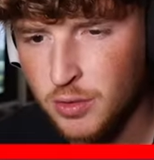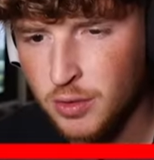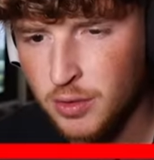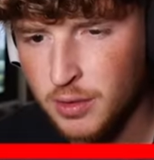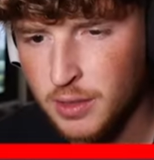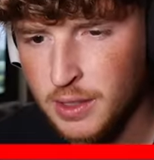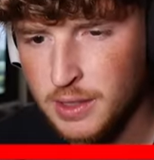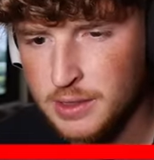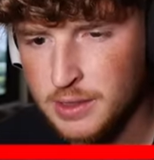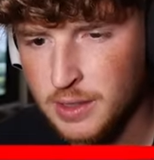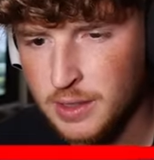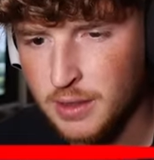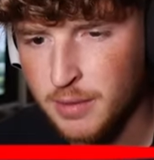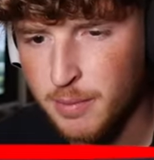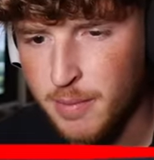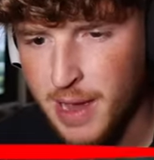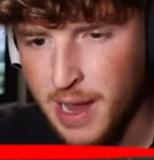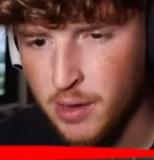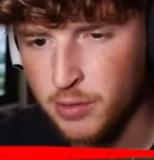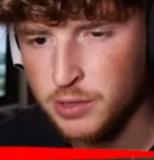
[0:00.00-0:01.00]
or is it a
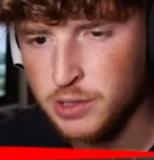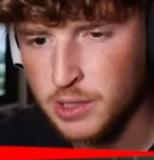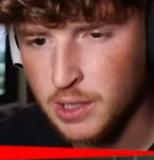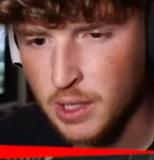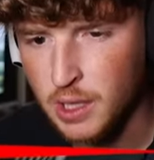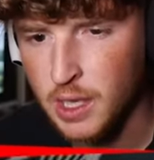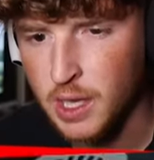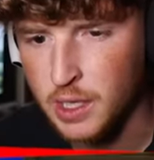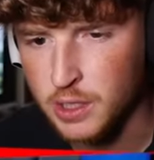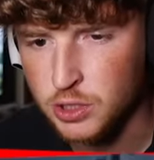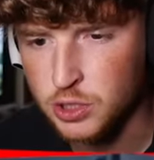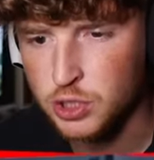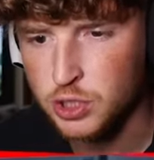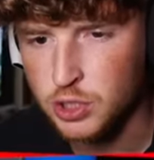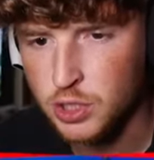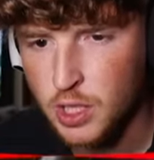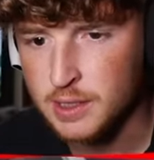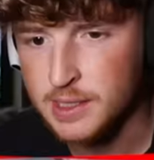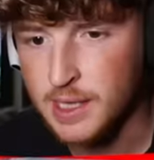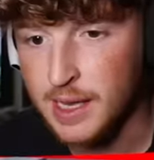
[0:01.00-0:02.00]
mouse glitch?
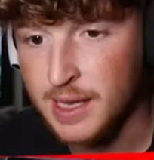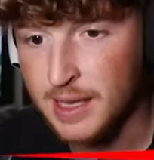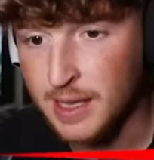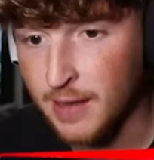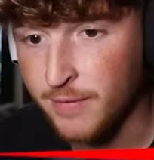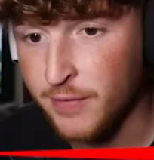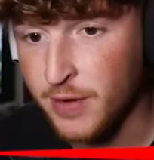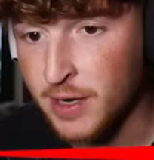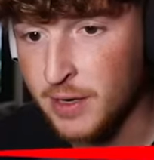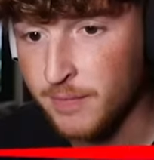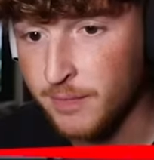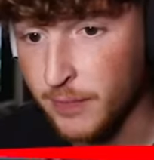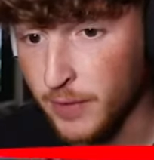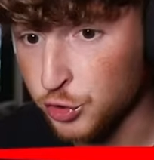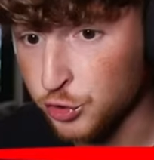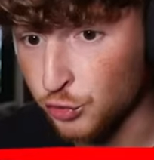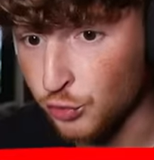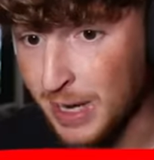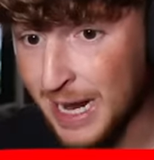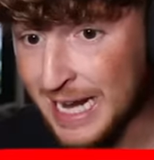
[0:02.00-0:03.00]
Because I even
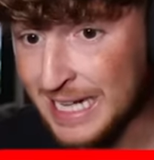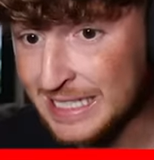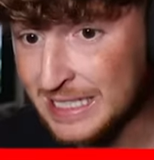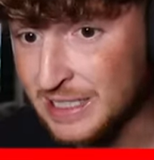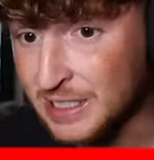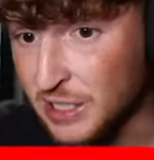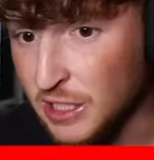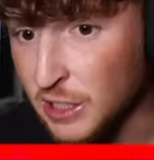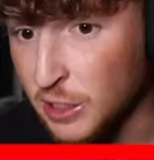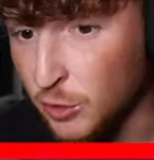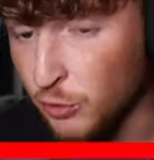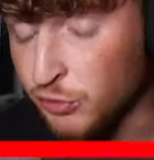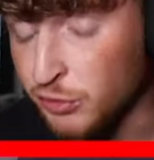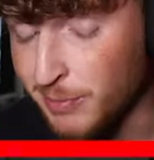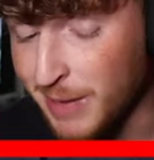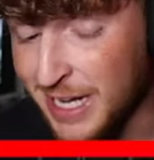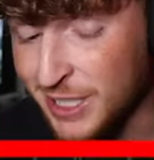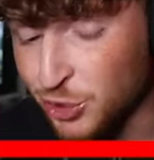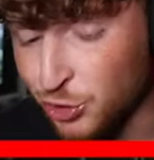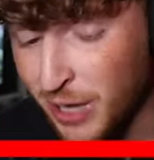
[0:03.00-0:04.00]
tried to use
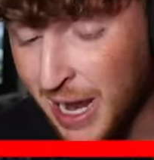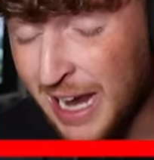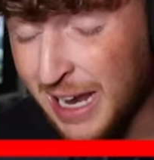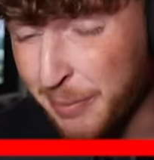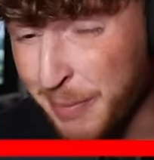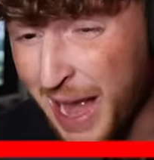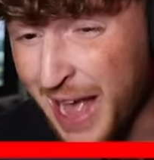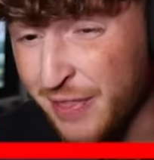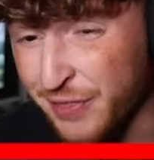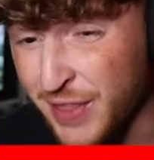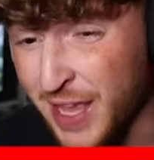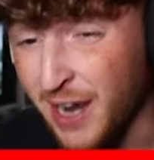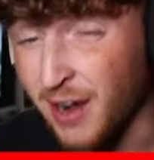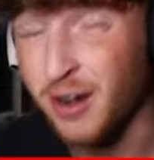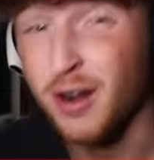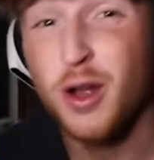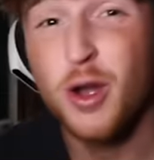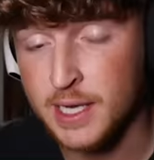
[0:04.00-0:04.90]
my trackpad there.